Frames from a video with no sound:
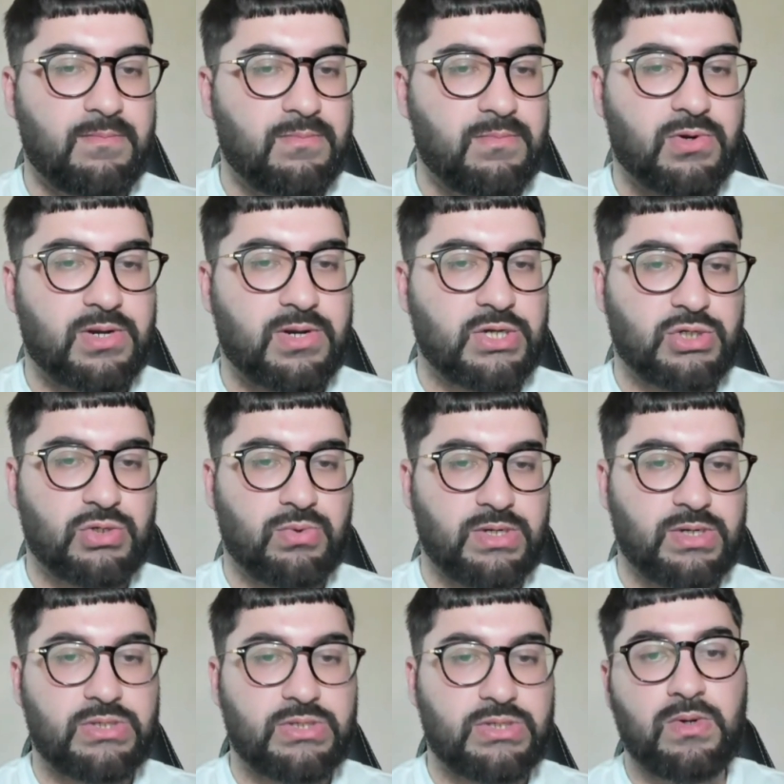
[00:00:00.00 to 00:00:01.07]
credential
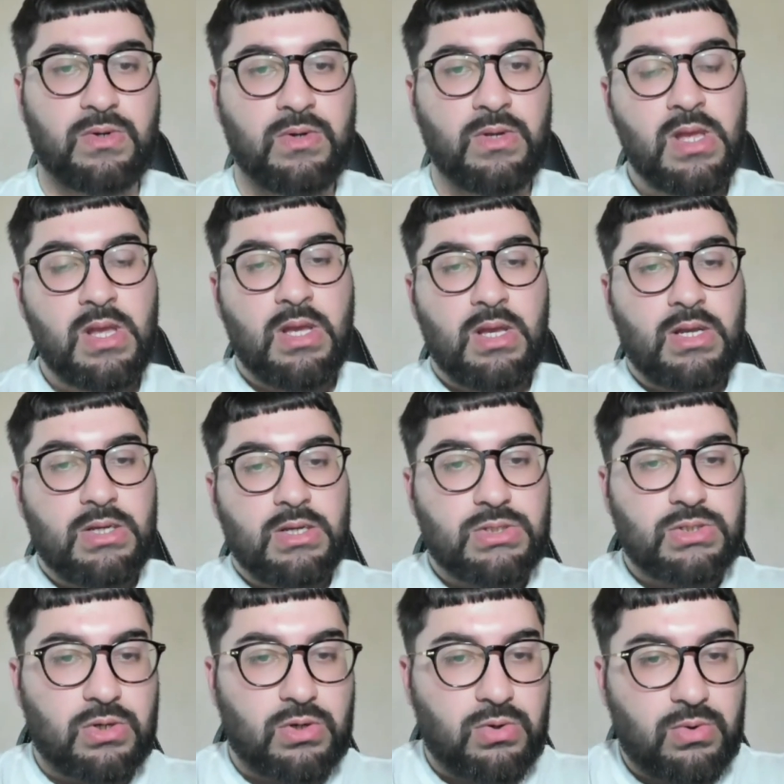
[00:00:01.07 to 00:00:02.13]
wise as well.
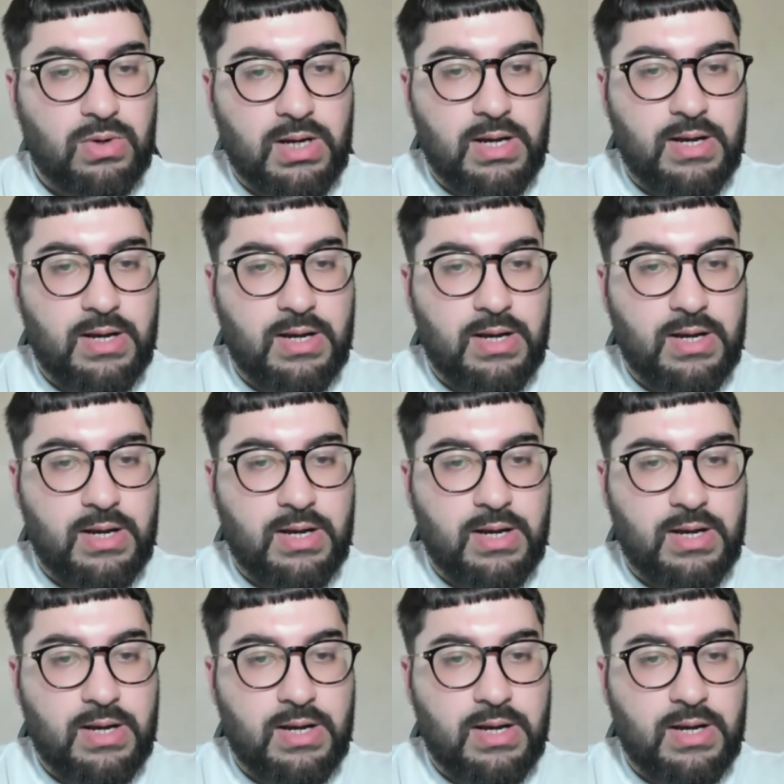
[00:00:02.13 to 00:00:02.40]
So